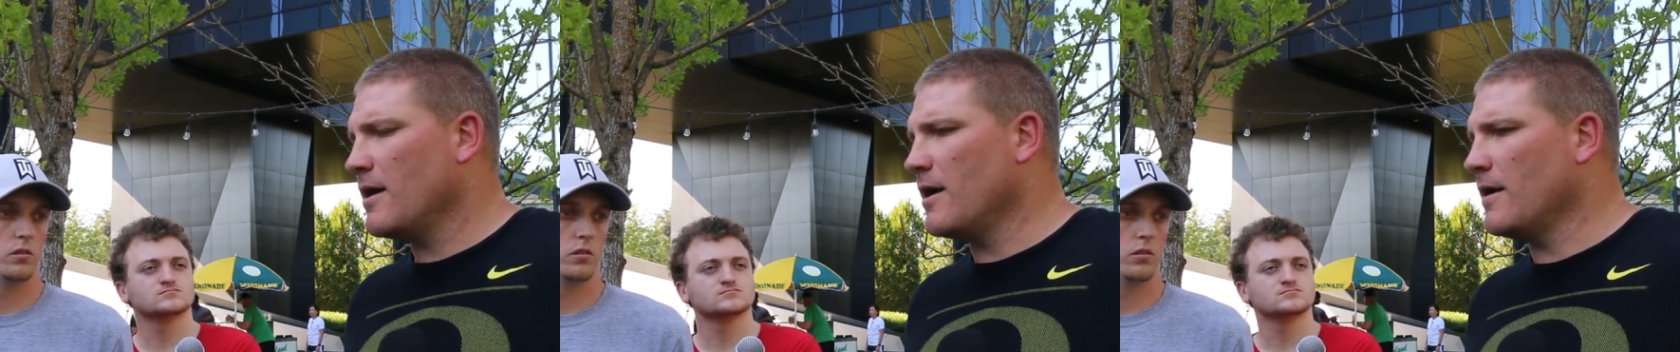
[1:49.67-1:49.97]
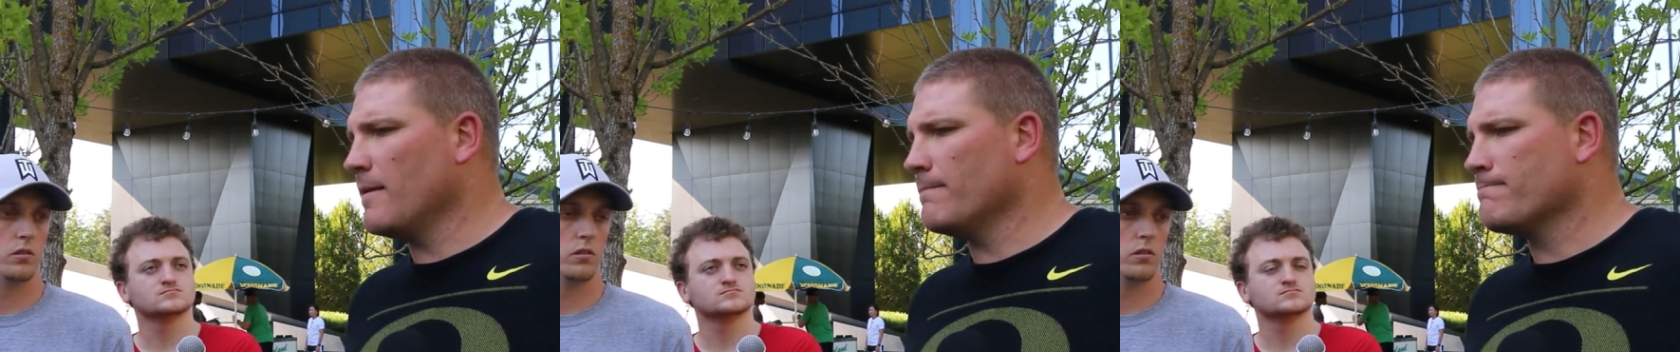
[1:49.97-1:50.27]

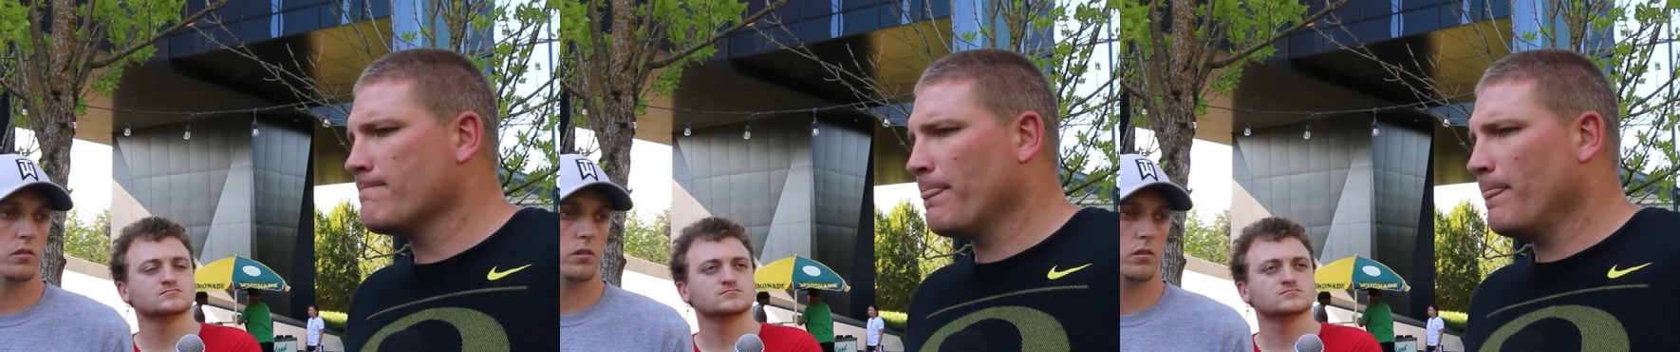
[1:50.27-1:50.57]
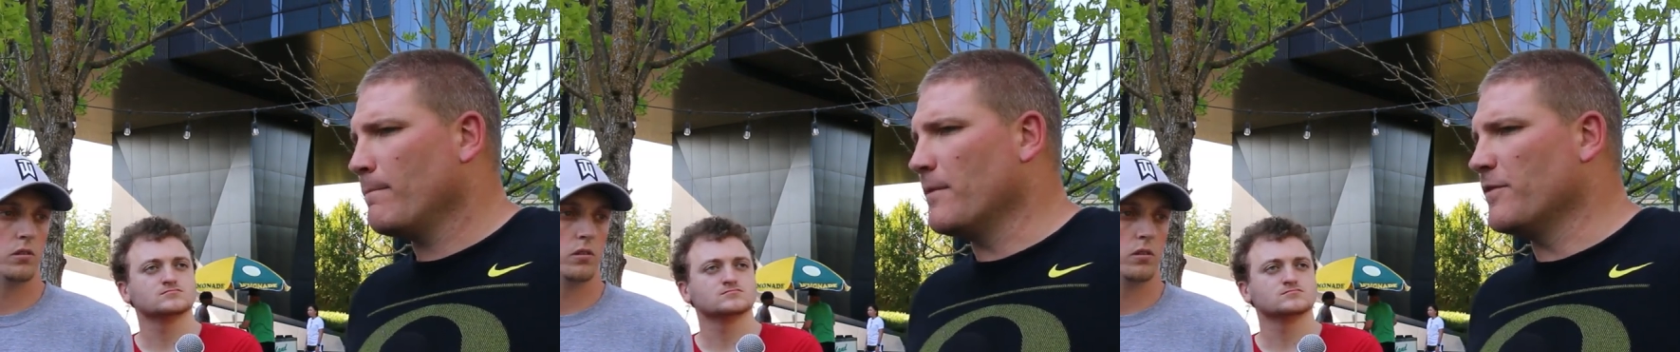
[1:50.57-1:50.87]
Speaker 1: Um,
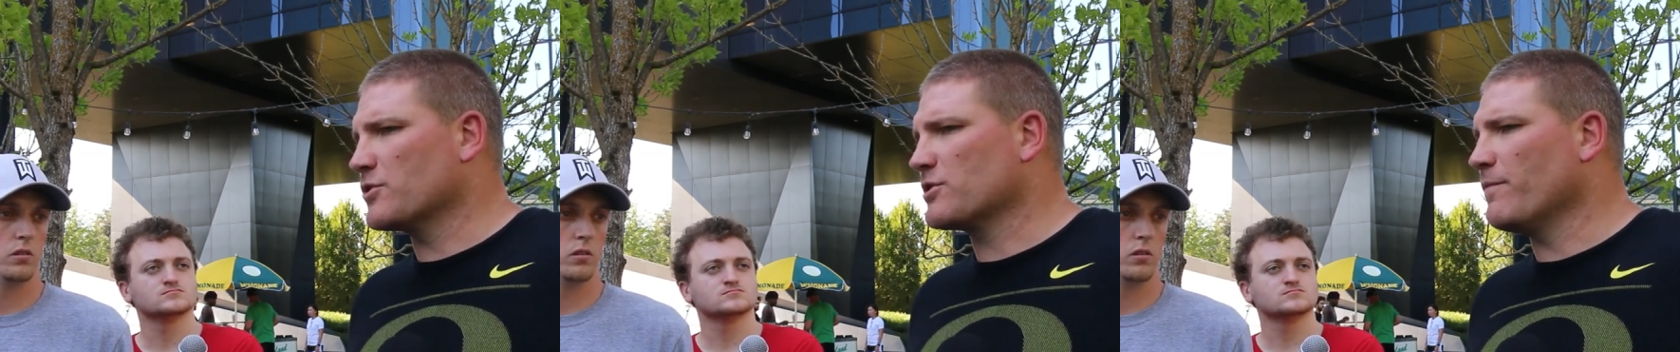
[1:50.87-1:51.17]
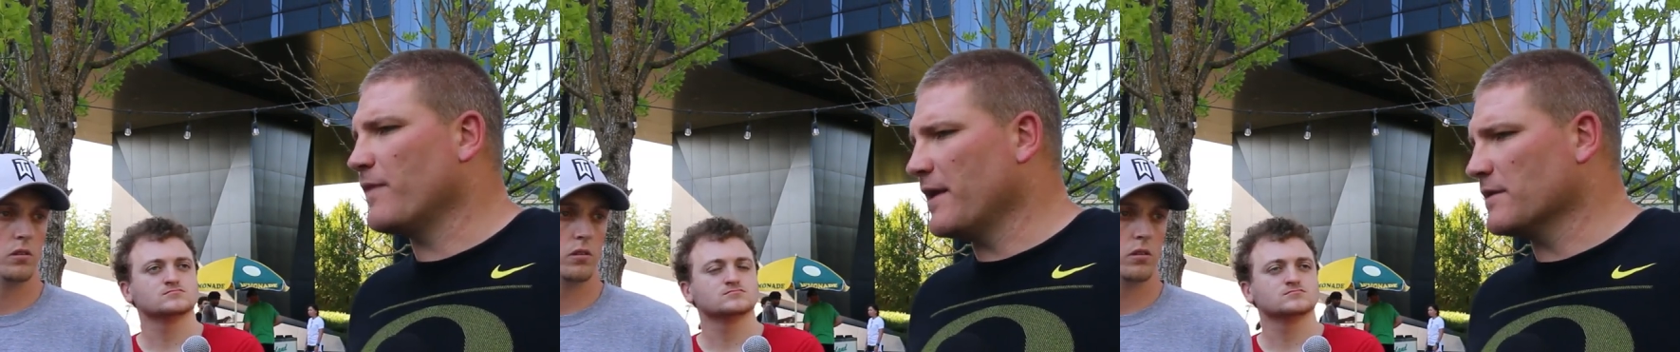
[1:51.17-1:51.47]
but there's
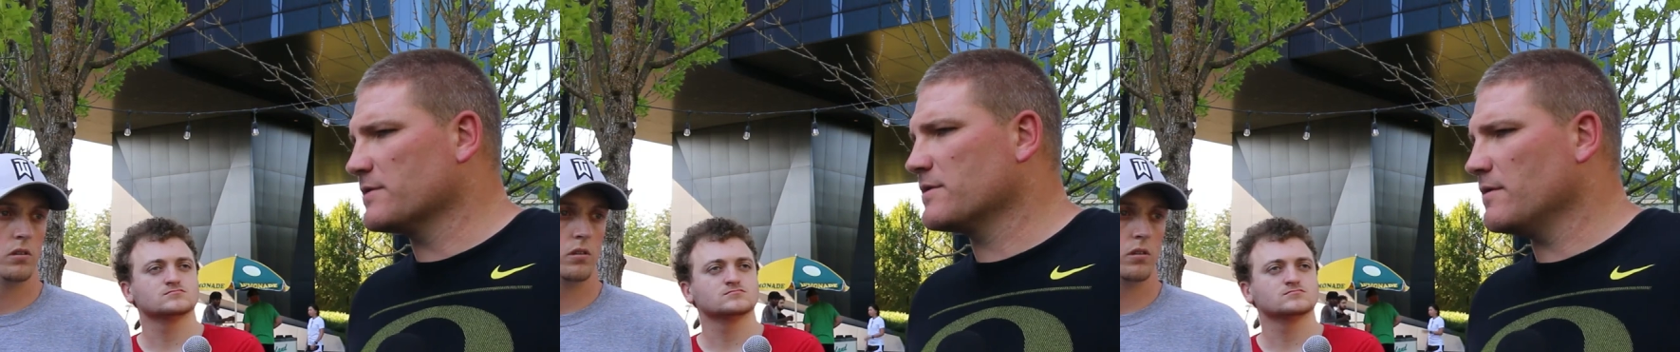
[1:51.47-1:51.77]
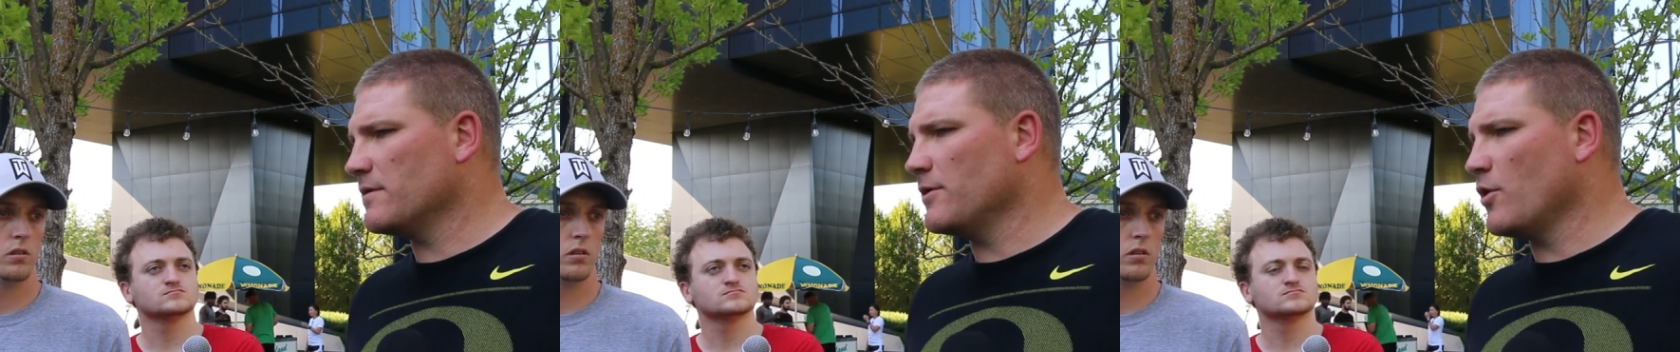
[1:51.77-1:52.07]
some things,
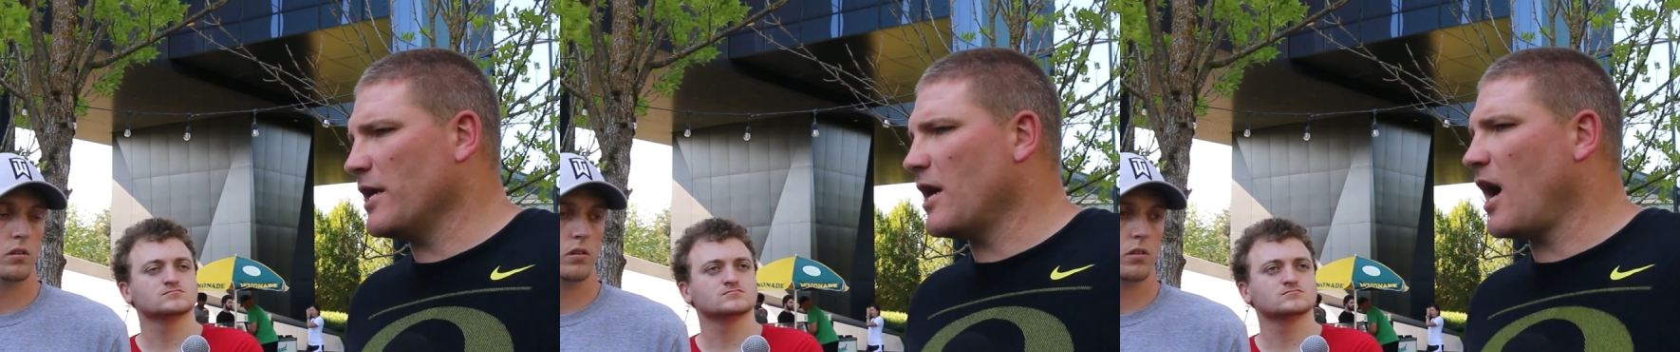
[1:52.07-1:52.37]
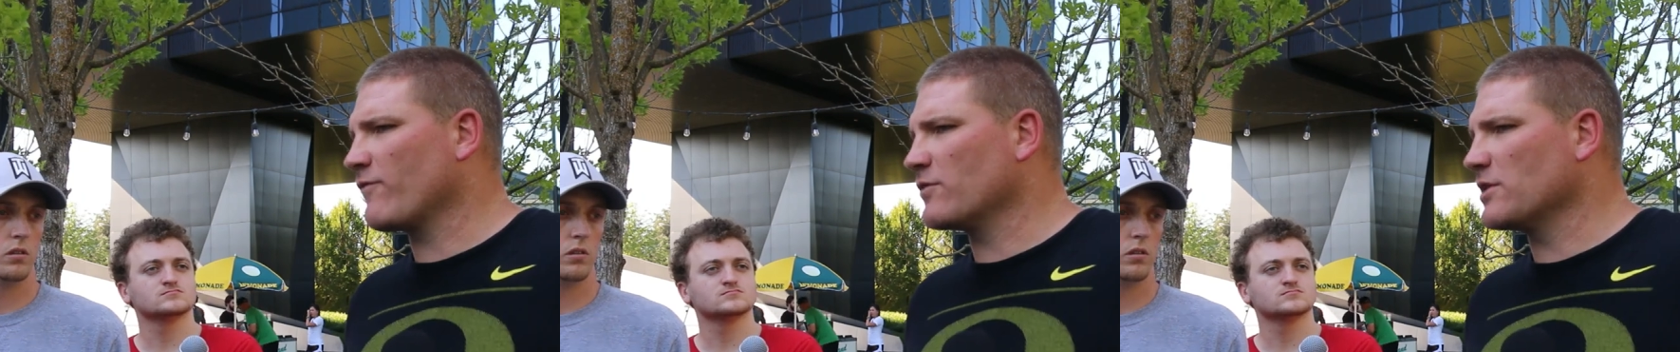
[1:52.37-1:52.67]
you know, he
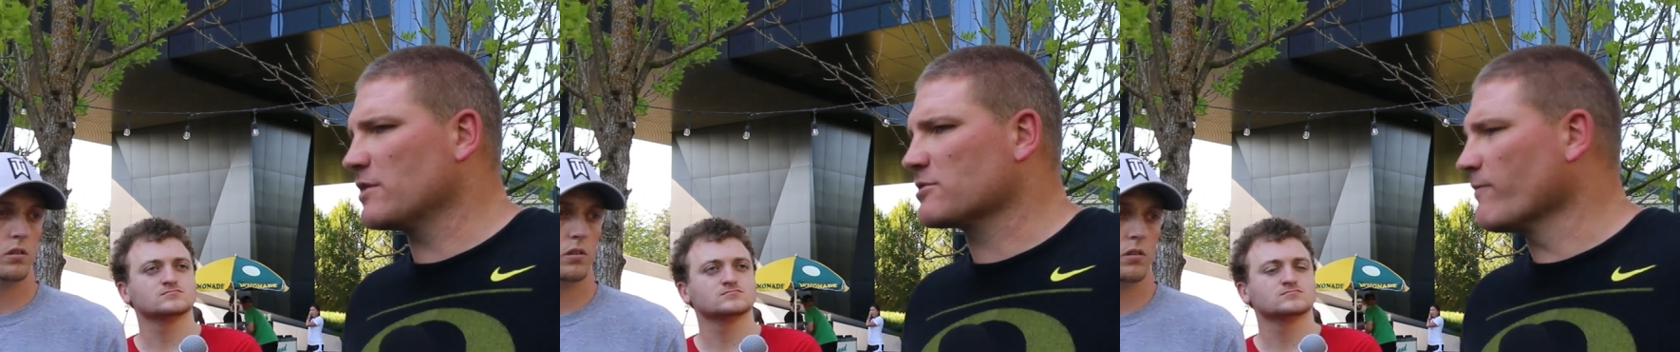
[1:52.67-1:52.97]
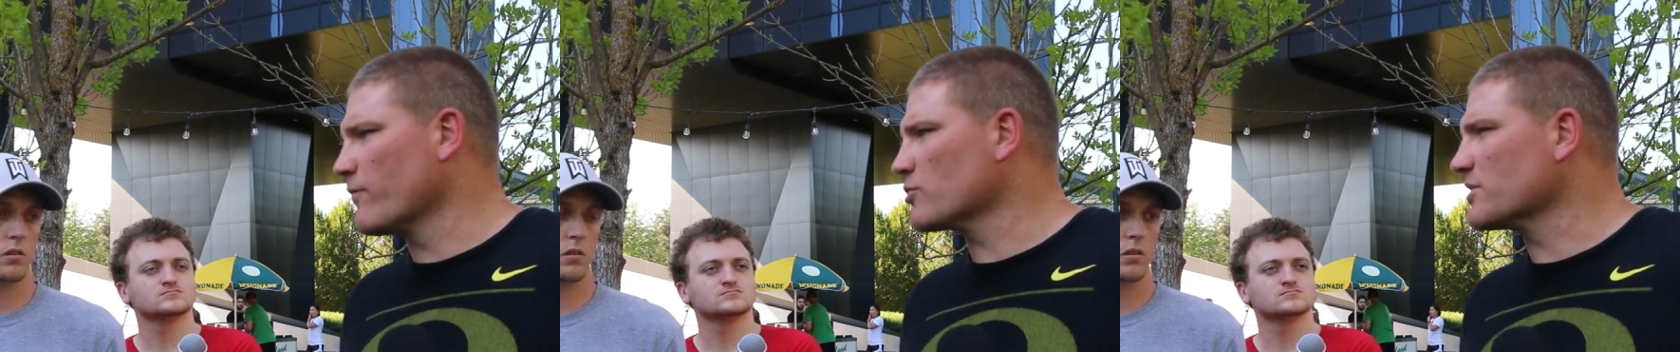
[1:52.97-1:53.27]
offers us
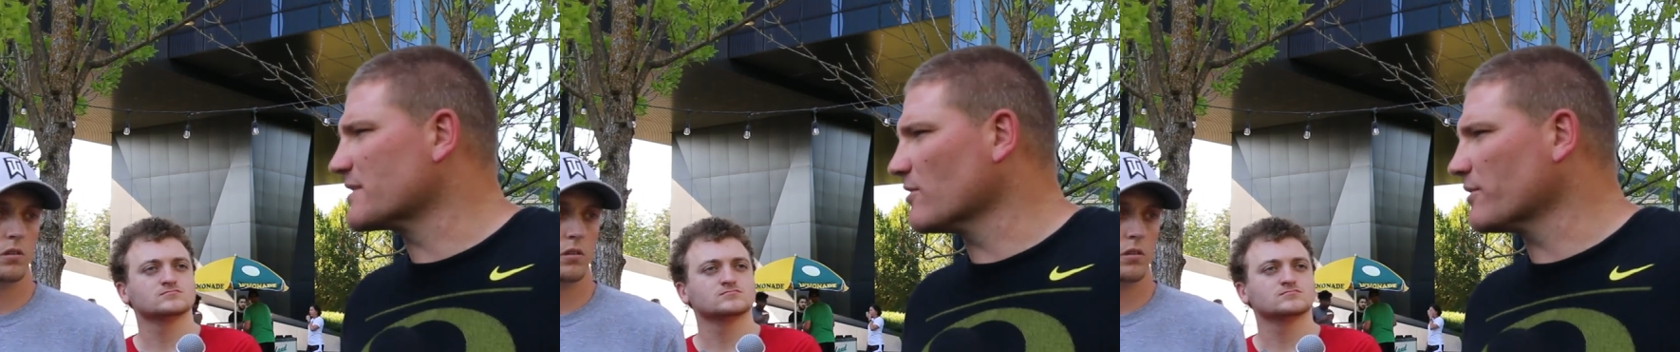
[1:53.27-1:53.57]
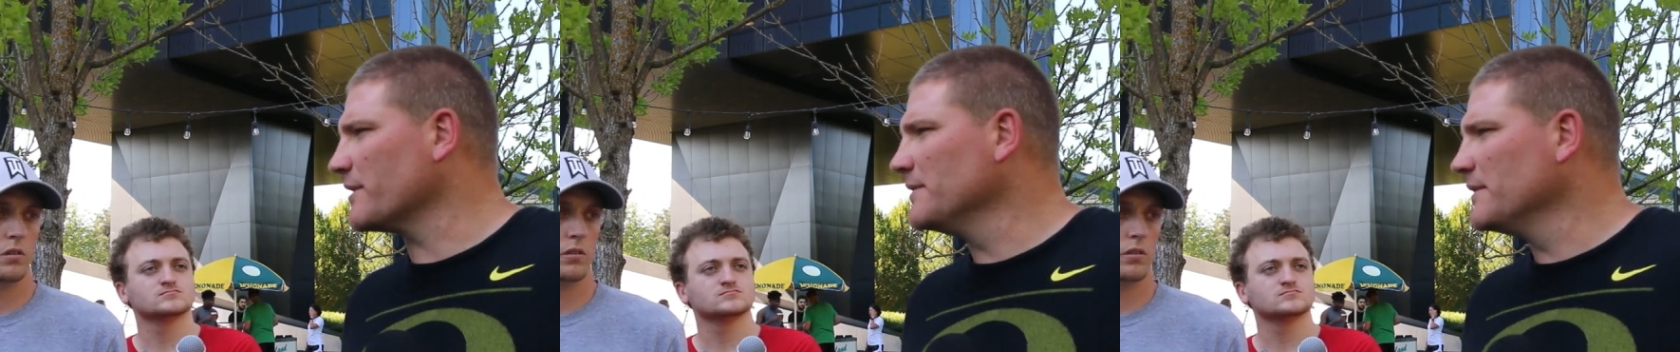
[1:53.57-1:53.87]
some
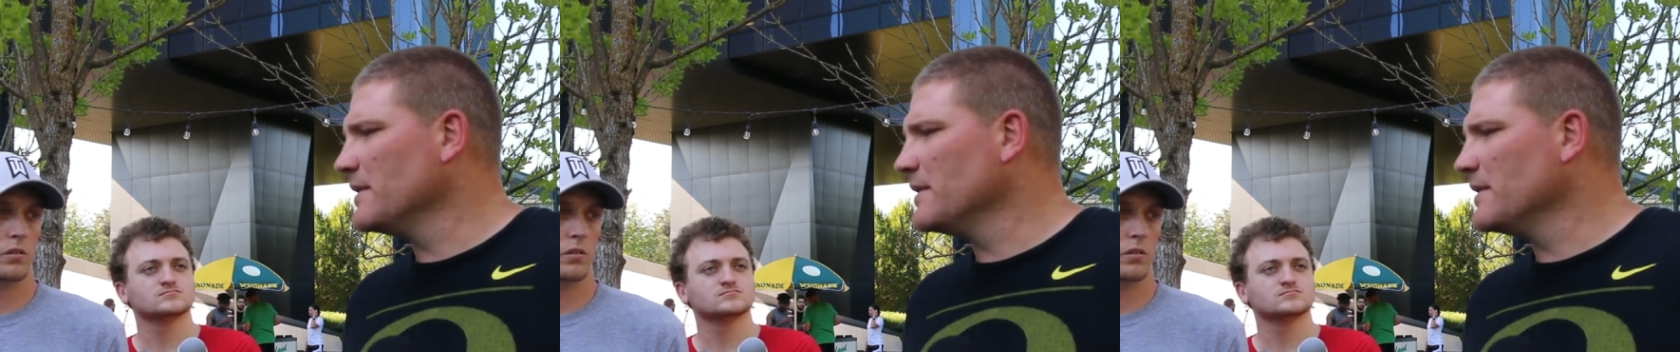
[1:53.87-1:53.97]
versatility.